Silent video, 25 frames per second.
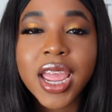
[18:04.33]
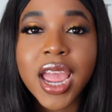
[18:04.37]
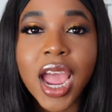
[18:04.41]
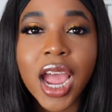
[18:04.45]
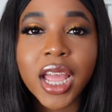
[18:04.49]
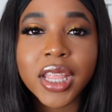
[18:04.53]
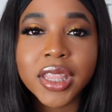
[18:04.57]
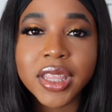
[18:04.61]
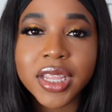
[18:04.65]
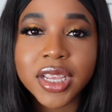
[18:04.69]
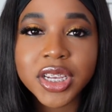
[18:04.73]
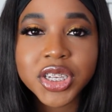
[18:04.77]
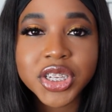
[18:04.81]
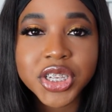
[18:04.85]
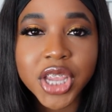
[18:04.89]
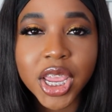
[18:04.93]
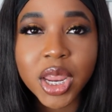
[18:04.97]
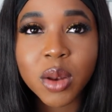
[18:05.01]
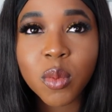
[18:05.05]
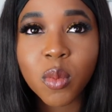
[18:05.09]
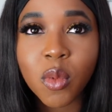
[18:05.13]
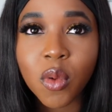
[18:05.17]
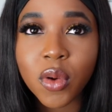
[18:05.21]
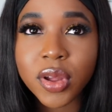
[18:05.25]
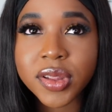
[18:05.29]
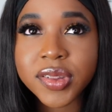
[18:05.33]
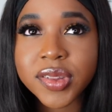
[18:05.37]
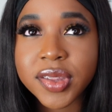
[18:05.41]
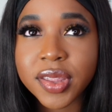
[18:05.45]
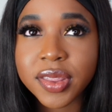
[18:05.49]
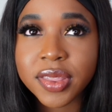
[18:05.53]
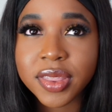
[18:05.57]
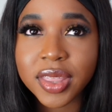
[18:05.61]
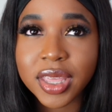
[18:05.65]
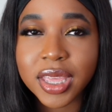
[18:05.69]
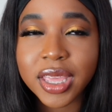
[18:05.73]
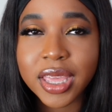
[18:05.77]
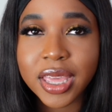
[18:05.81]
And this shade was
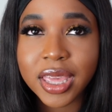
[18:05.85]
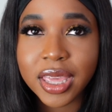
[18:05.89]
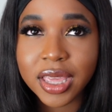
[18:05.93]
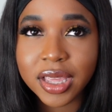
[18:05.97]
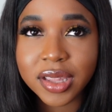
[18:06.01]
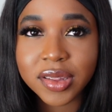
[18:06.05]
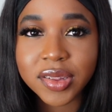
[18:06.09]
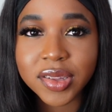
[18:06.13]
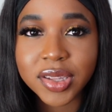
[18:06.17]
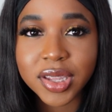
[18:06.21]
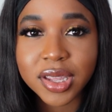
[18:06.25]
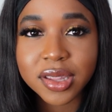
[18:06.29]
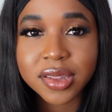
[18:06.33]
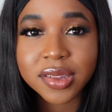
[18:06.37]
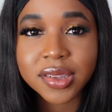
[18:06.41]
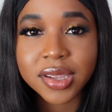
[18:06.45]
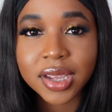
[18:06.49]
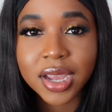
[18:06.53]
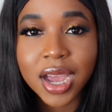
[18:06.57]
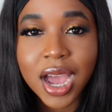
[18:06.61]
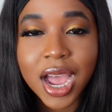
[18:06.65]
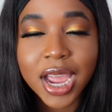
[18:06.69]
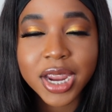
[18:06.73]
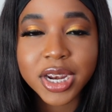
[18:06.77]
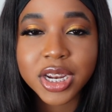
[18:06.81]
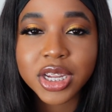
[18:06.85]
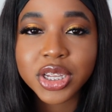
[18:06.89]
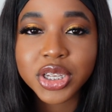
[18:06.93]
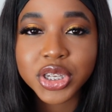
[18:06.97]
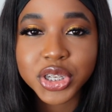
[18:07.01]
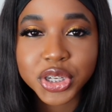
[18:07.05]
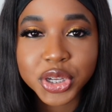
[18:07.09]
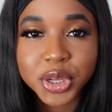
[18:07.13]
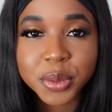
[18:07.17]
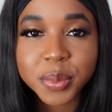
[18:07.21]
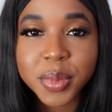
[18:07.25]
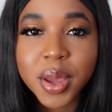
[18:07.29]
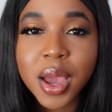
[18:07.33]
the easiest to kind of
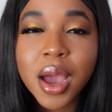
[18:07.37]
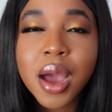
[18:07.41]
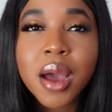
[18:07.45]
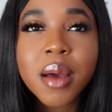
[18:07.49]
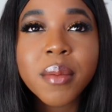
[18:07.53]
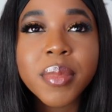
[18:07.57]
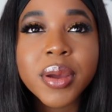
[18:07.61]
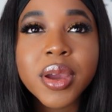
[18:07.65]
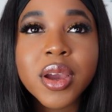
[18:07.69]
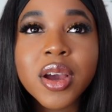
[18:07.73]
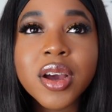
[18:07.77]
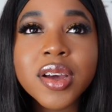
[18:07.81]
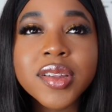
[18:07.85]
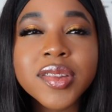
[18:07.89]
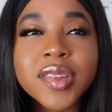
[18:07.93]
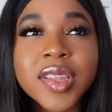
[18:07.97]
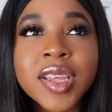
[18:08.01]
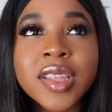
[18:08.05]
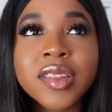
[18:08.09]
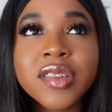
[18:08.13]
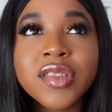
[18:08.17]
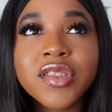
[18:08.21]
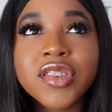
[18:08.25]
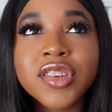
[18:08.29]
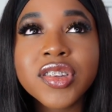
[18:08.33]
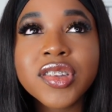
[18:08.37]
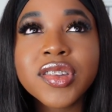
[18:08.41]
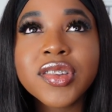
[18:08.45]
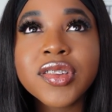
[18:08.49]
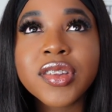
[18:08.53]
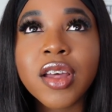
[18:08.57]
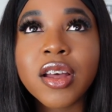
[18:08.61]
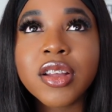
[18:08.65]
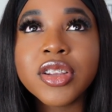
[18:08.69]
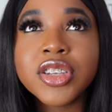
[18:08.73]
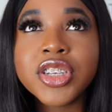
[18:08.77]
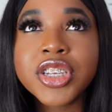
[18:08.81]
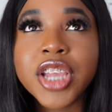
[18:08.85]
dupe because it's just
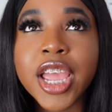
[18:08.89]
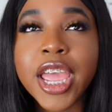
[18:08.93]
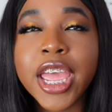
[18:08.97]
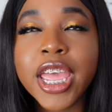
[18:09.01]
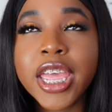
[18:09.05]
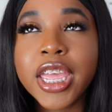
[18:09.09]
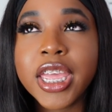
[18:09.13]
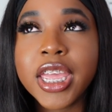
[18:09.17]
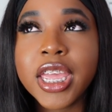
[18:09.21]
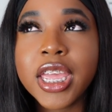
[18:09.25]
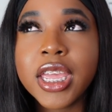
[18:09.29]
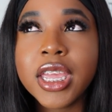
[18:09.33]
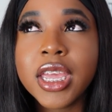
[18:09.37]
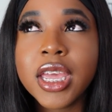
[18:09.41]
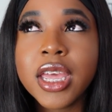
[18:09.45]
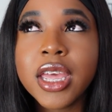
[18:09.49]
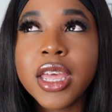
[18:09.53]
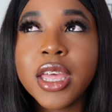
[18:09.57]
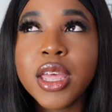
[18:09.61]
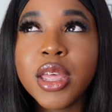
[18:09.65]
such a